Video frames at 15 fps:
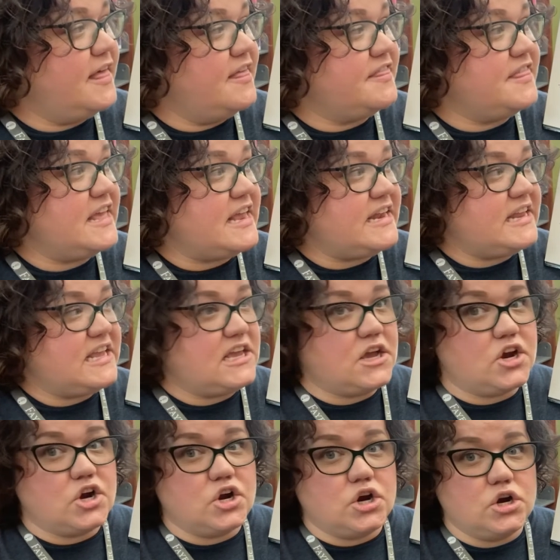Then he
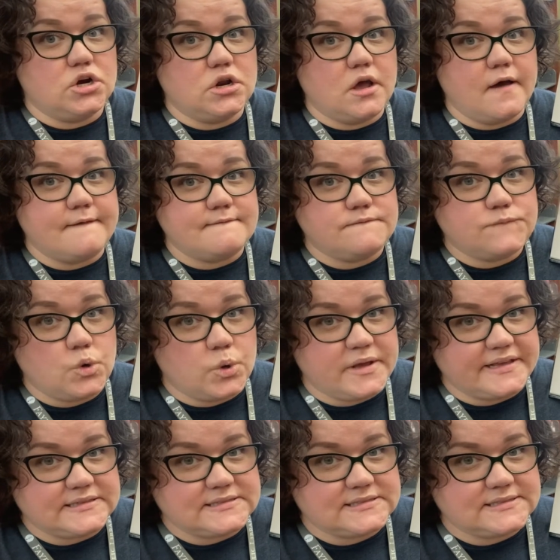heard a
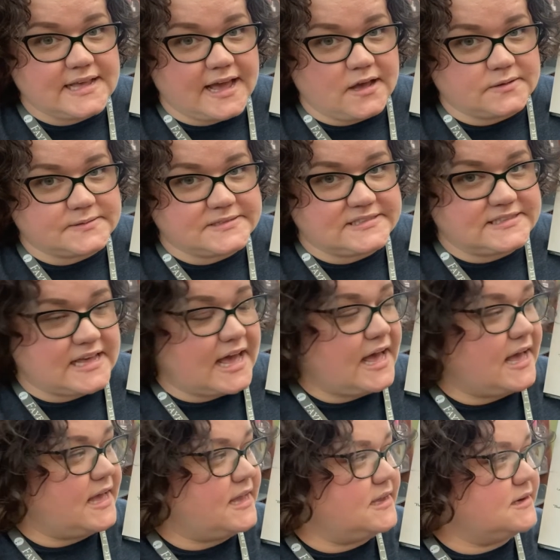voice
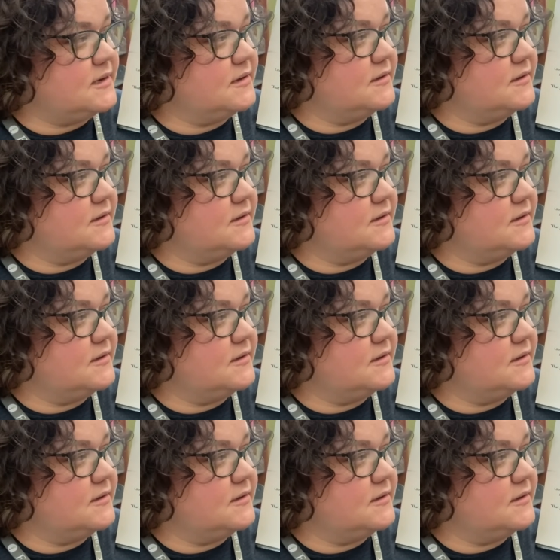outside.